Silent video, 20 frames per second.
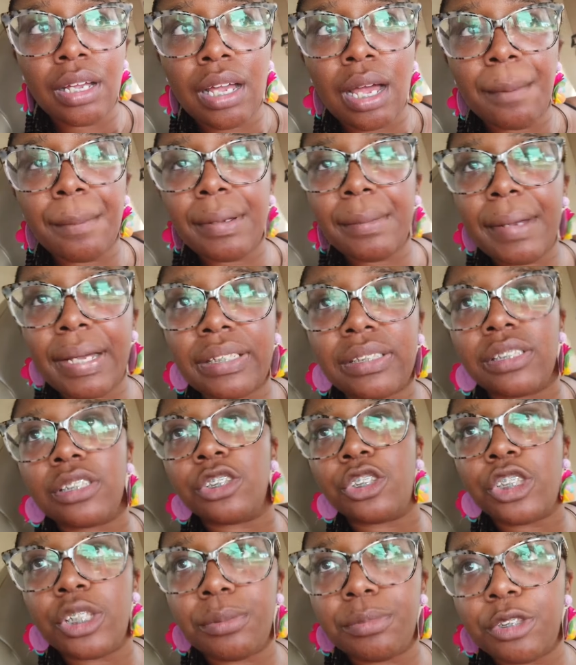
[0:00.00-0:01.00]
Yeah, I mean, back to
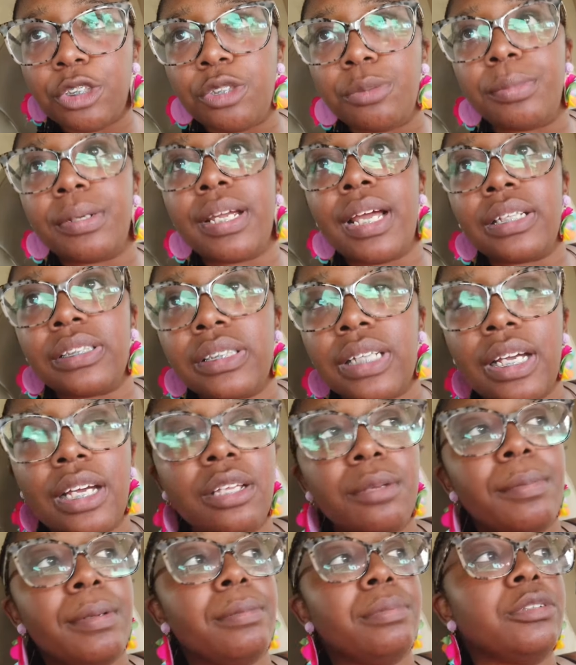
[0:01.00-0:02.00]
the ship, too. But he has to take
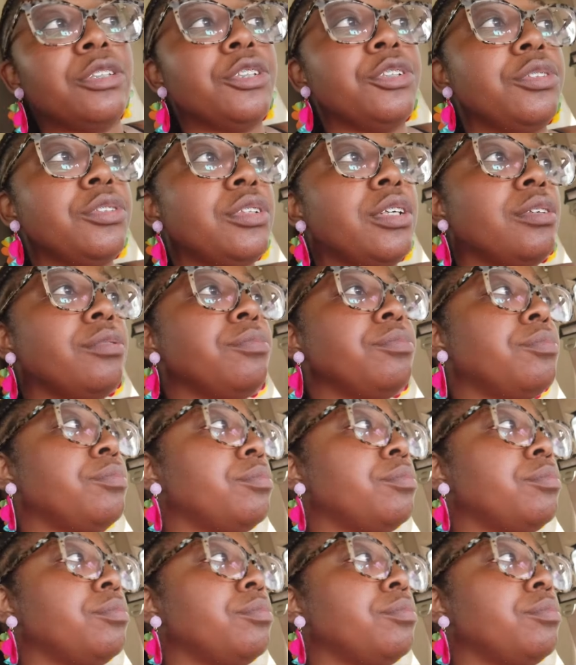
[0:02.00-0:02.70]
other people, too, so...